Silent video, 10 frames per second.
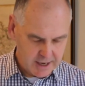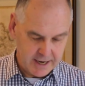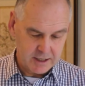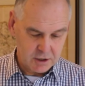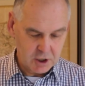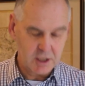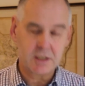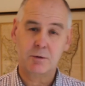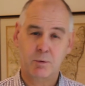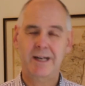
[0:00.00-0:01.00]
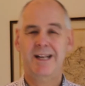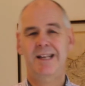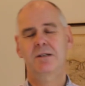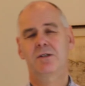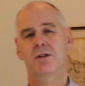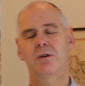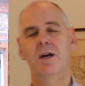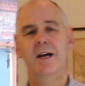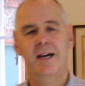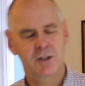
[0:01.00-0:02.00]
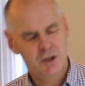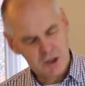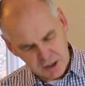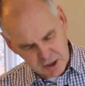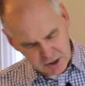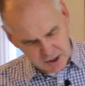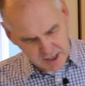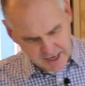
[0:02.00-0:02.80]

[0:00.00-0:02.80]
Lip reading: and Jesus went into. And Jesus